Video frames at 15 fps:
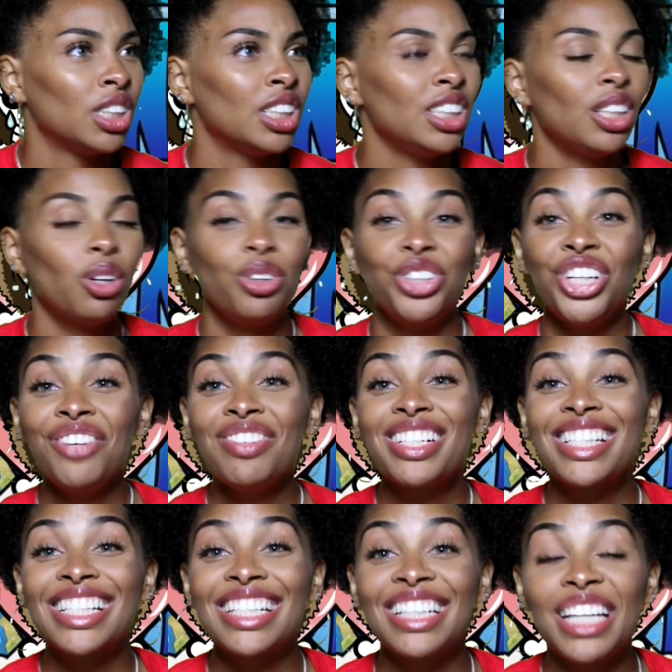Yo, she even
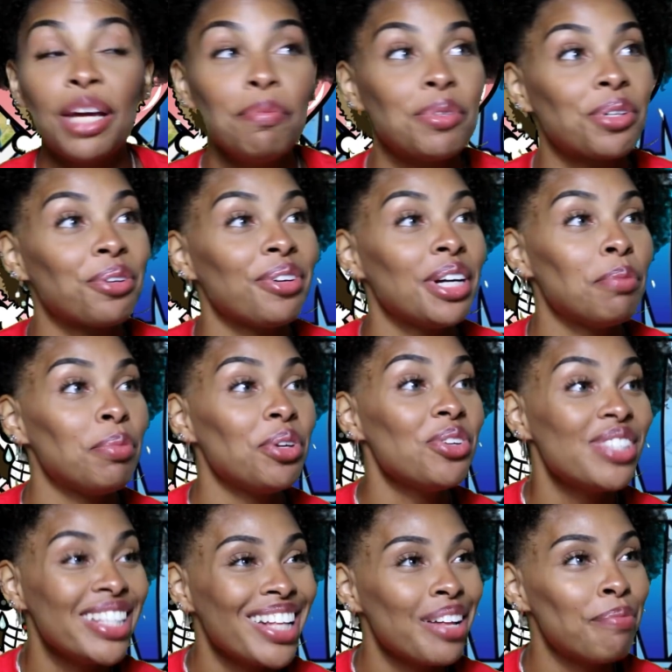sleeps creepy. You
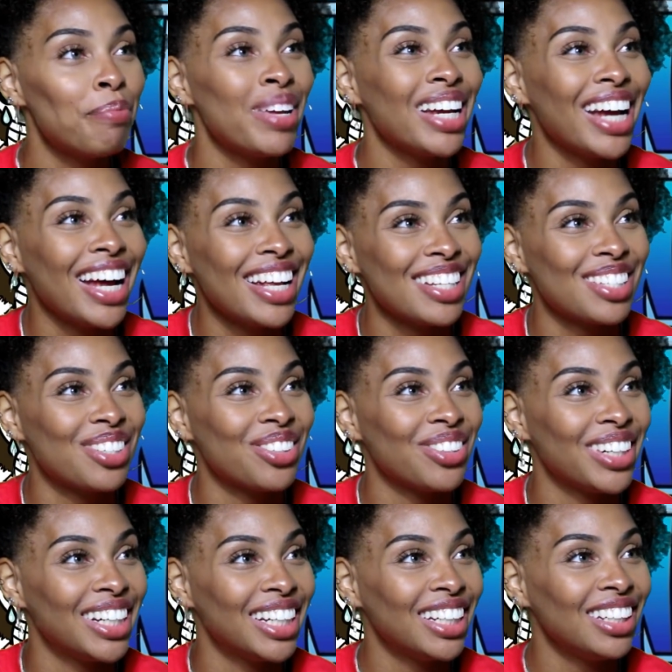see that big ass
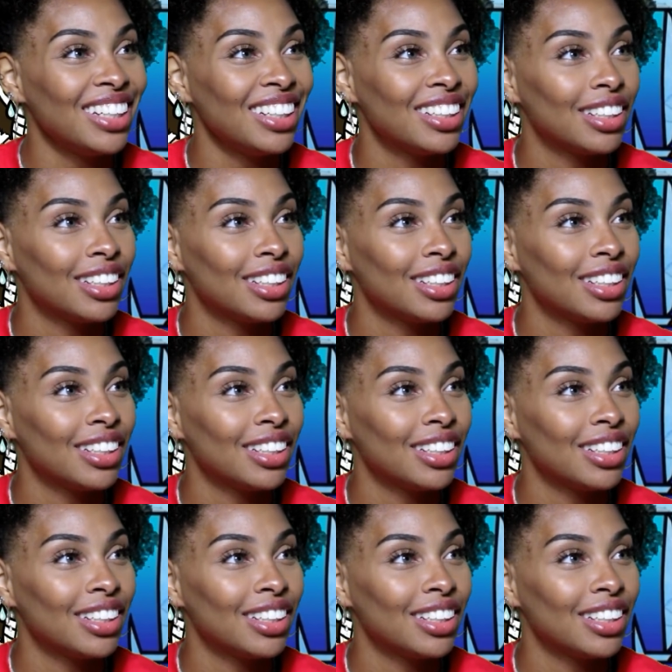grin?